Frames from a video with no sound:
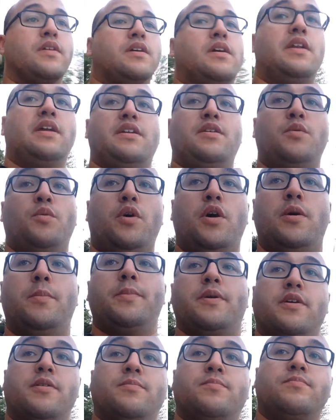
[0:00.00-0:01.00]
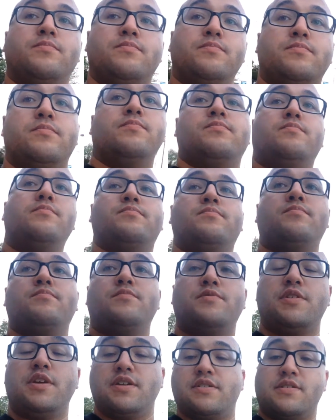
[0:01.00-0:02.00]
I'm headed to Walmart.
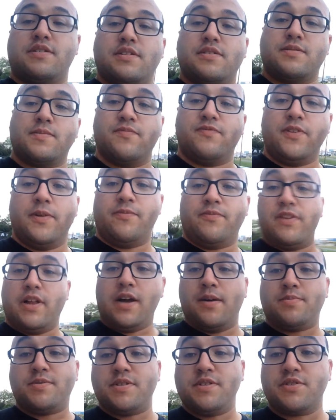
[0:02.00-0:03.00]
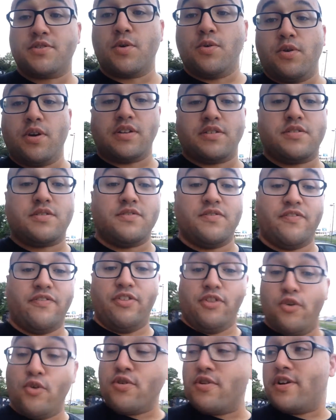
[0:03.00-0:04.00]
She has to get some flip-flops. She's going to
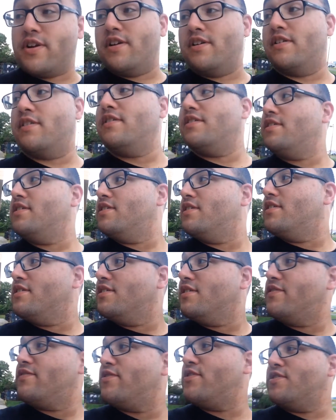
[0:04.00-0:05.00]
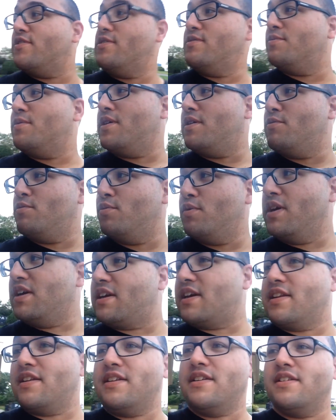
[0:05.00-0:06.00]
Florida for, what, a
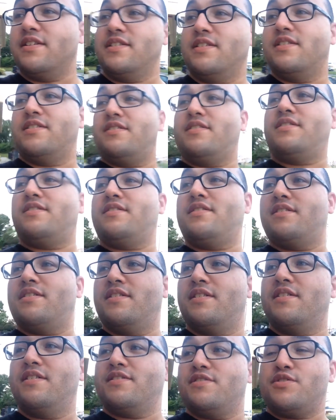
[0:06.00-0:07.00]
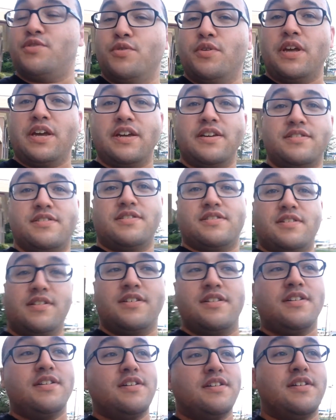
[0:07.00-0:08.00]
week and 2 days?
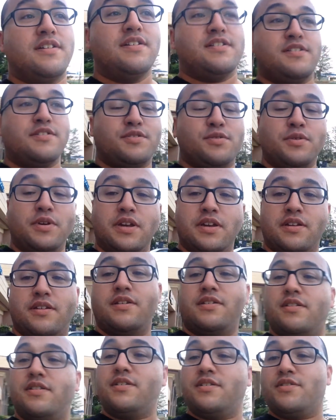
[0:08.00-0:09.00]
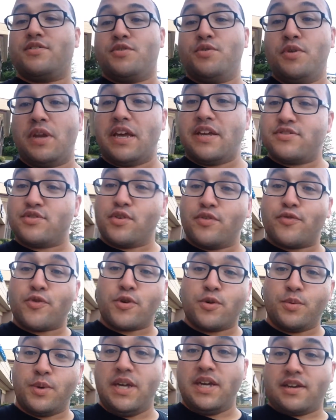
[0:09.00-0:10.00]
Two days
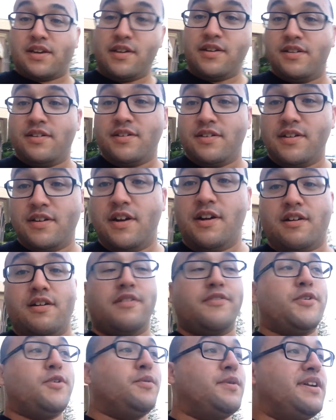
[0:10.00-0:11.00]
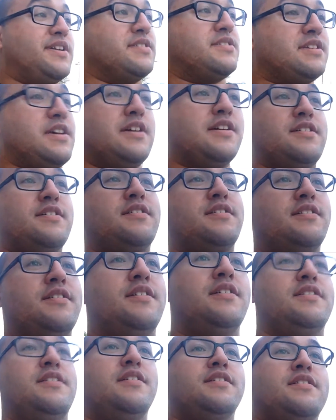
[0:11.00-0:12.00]
over a week, however you want to say it.
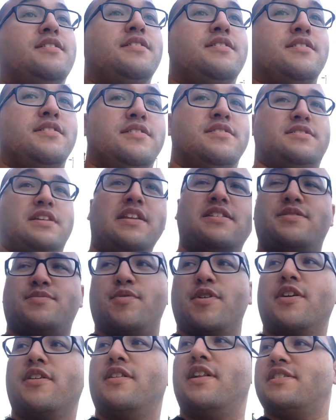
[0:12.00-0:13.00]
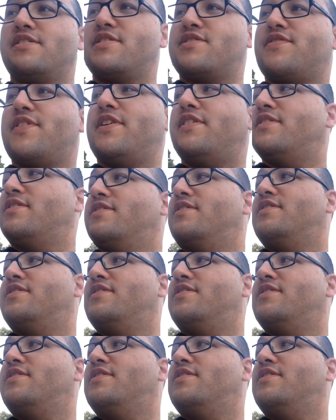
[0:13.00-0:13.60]
Is that a sprinkle I just felt?